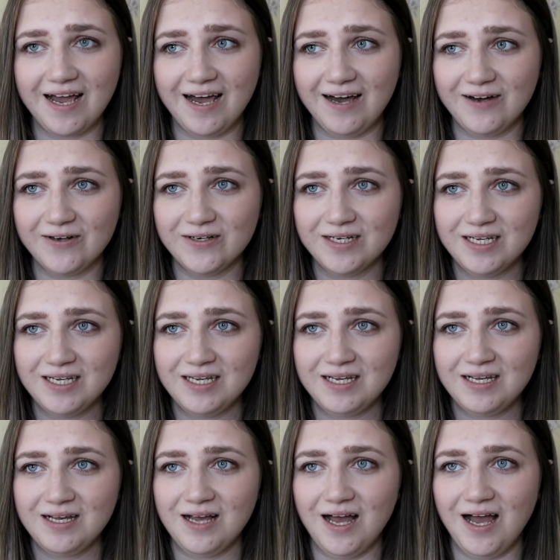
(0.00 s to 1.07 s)
how
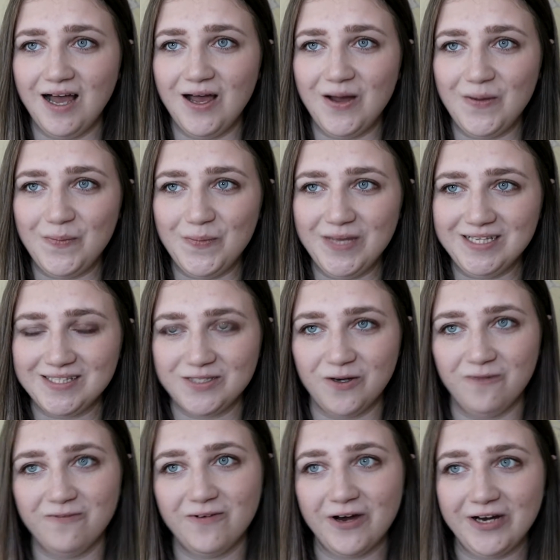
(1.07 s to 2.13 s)
it's
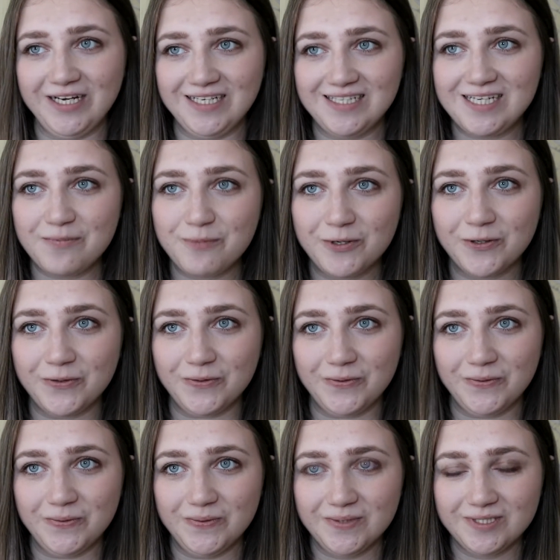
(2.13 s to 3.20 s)
not very
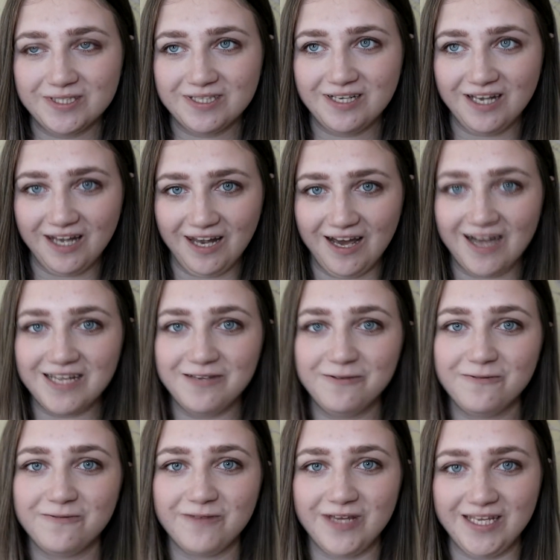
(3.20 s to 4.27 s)
typical
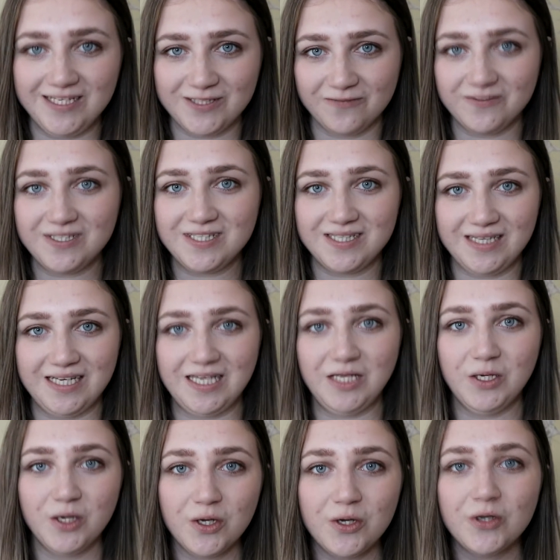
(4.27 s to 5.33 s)
life. It is
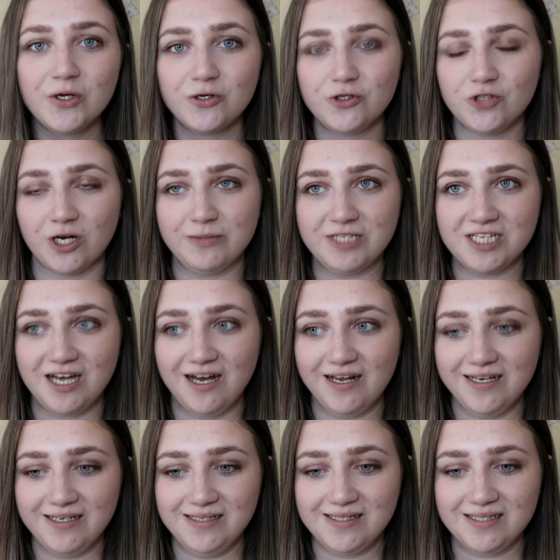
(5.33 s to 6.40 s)
obviously
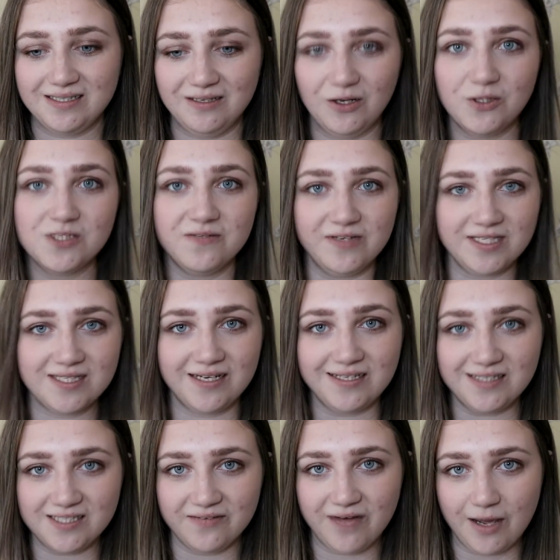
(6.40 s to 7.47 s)
dramatised and lots of
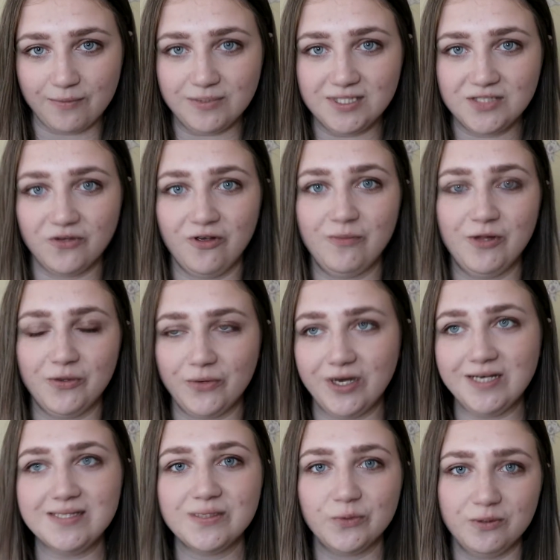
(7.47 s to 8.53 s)
exciting stuff happens to him,
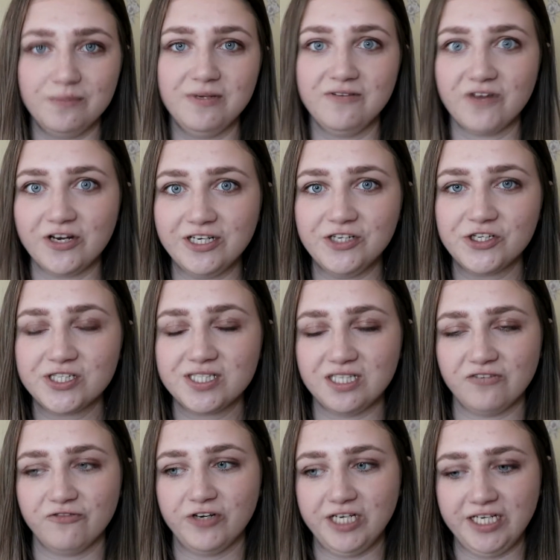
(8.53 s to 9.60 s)
otherwise it wouldn't be a very
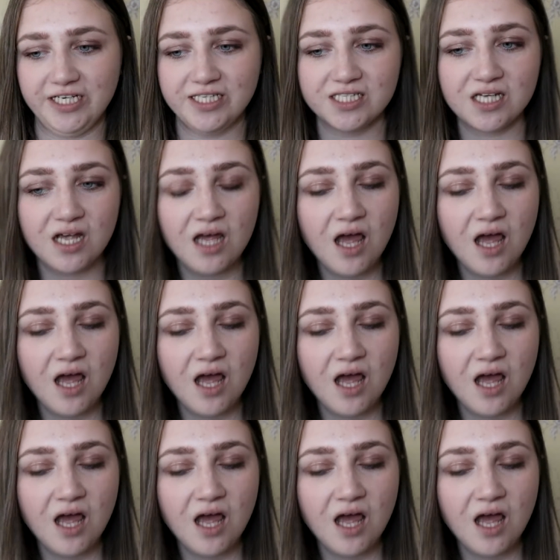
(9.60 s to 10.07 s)
interesting read.